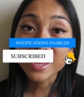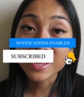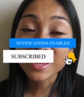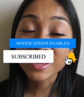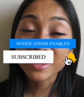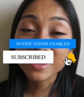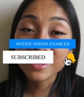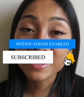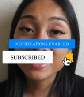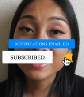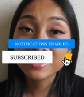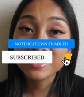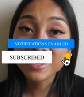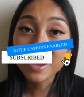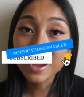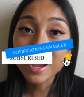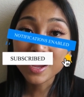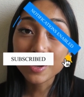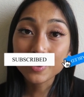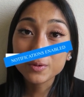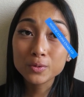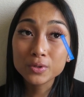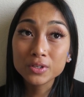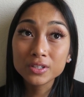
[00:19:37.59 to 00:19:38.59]
And
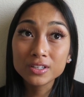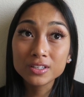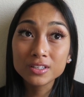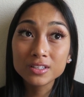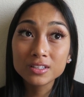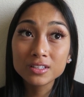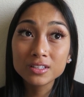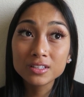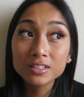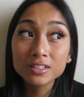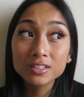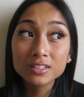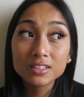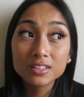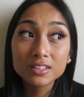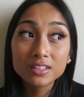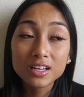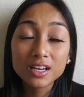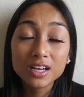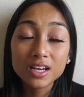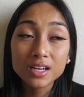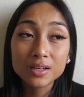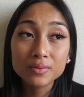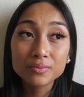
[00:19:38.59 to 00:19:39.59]
I will,
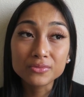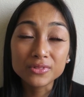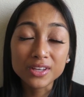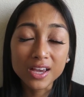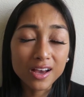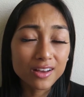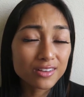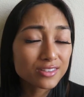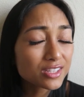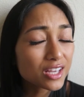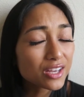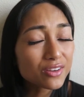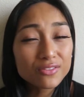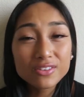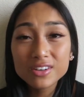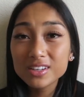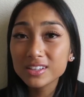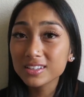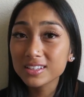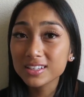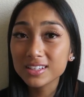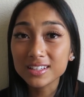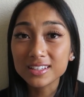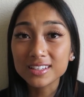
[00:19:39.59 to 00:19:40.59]
um, yeah, I'll
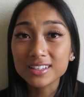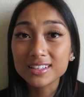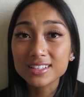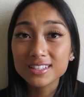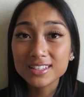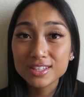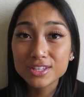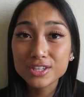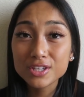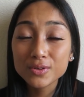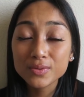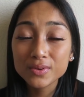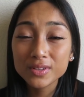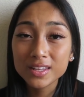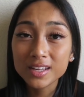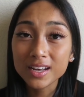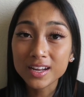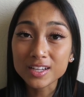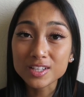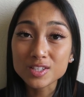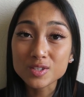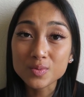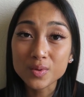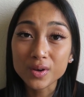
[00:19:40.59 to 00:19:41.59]
definitely see you in the
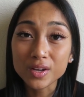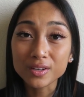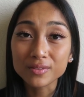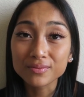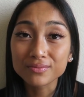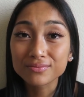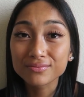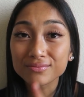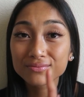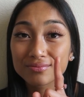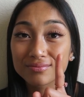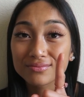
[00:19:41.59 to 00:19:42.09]
next one.